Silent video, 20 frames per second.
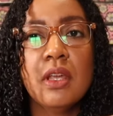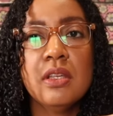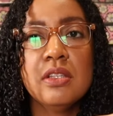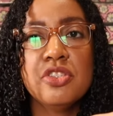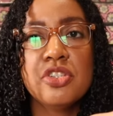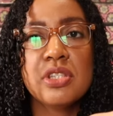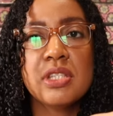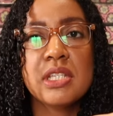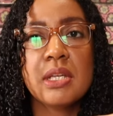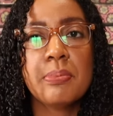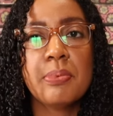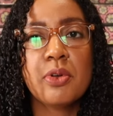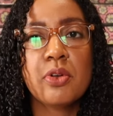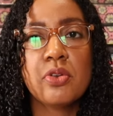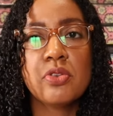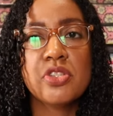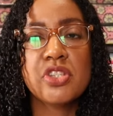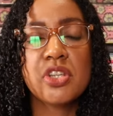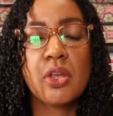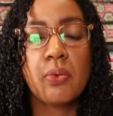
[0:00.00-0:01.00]
Just
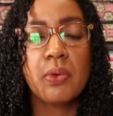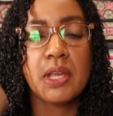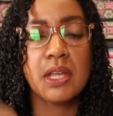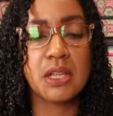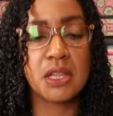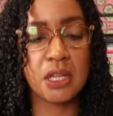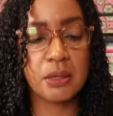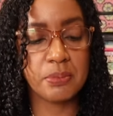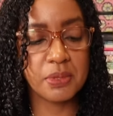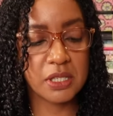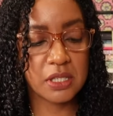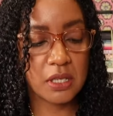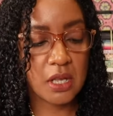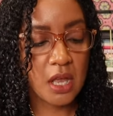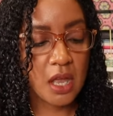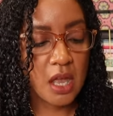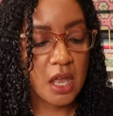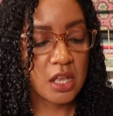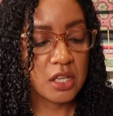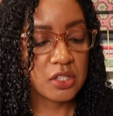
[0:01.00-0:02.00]
typical sewing clips.
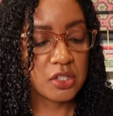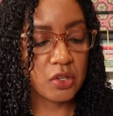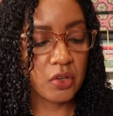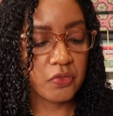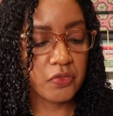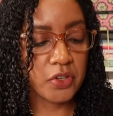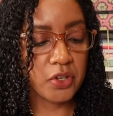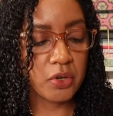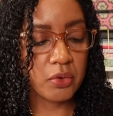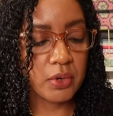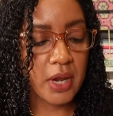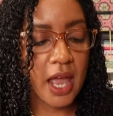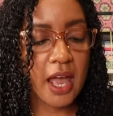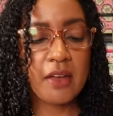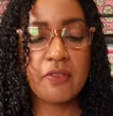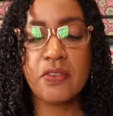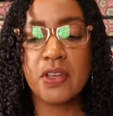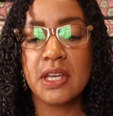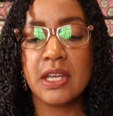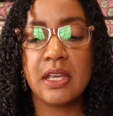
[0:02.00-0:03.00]
So if you don't
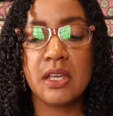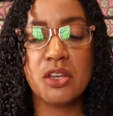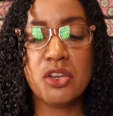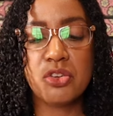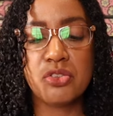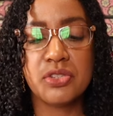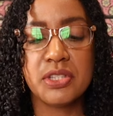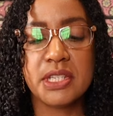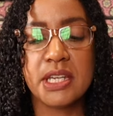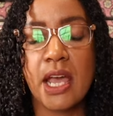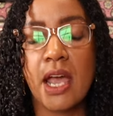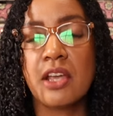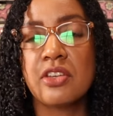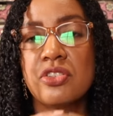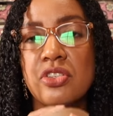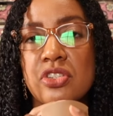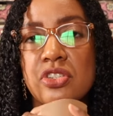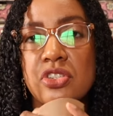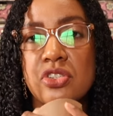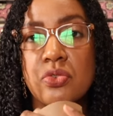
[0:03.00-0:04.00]
have any in your stash,
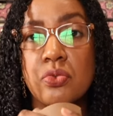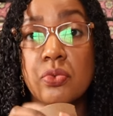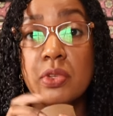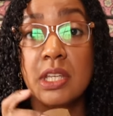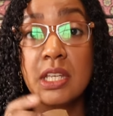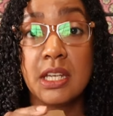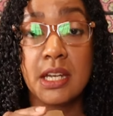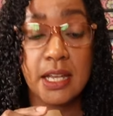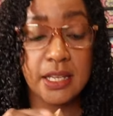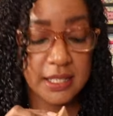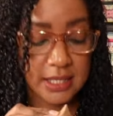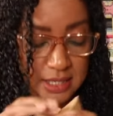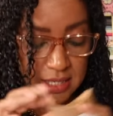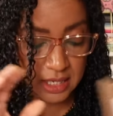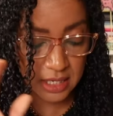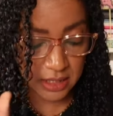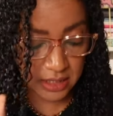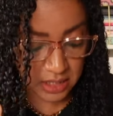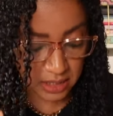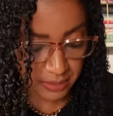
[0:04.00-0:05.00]
this is a really nice
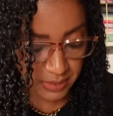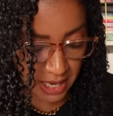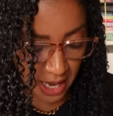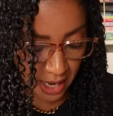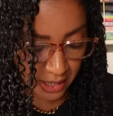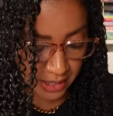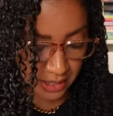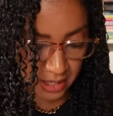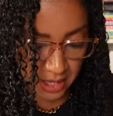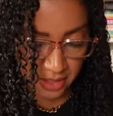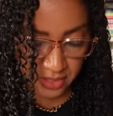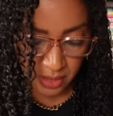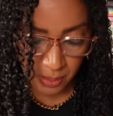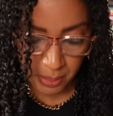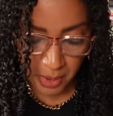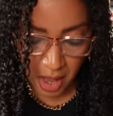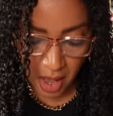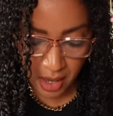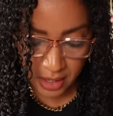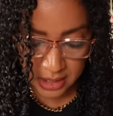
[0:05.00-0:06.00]
thing to be added in the
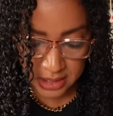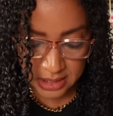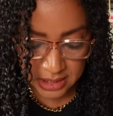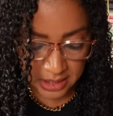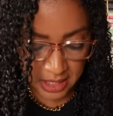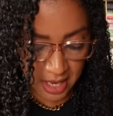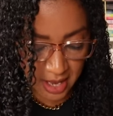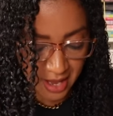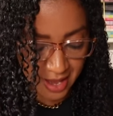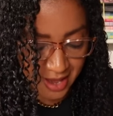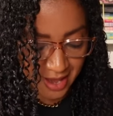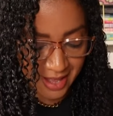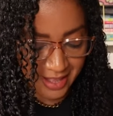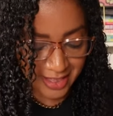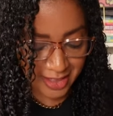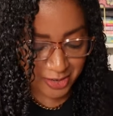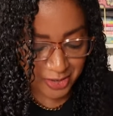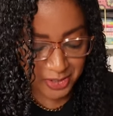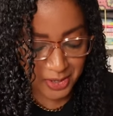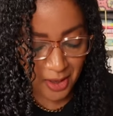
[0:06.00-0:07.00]
box.
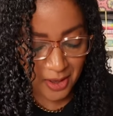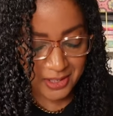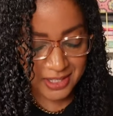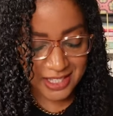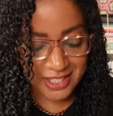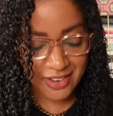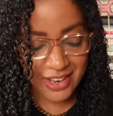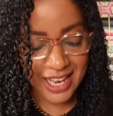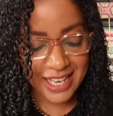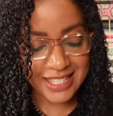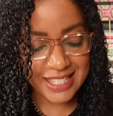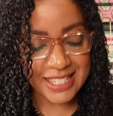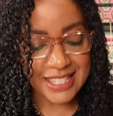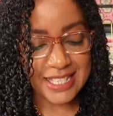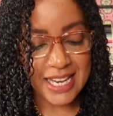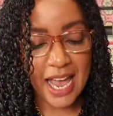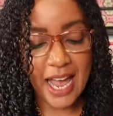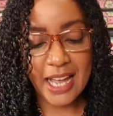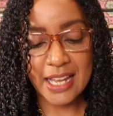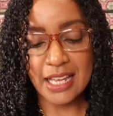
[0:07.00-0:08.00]
There's also a
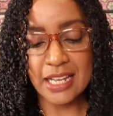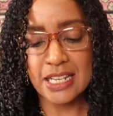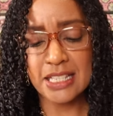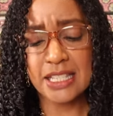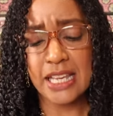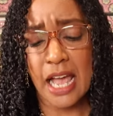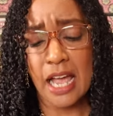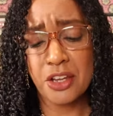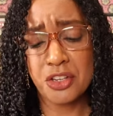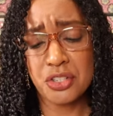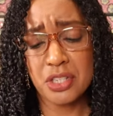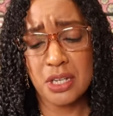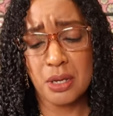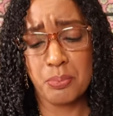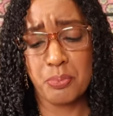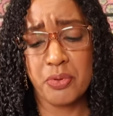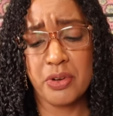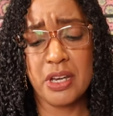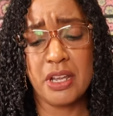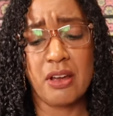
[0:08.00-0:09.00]
snack, and it's actually a
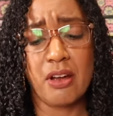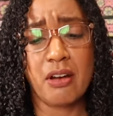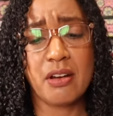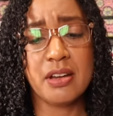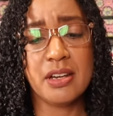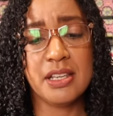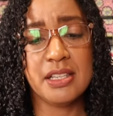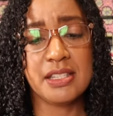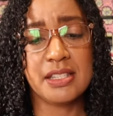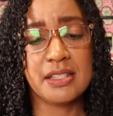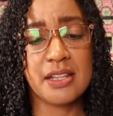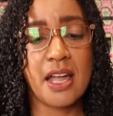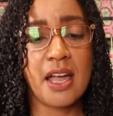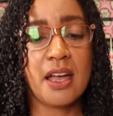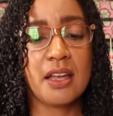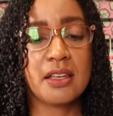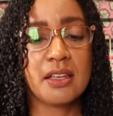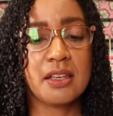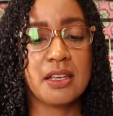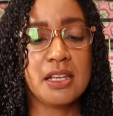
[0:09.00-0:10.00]
pretty hearty
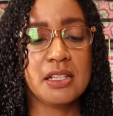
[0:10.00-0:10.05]
snack.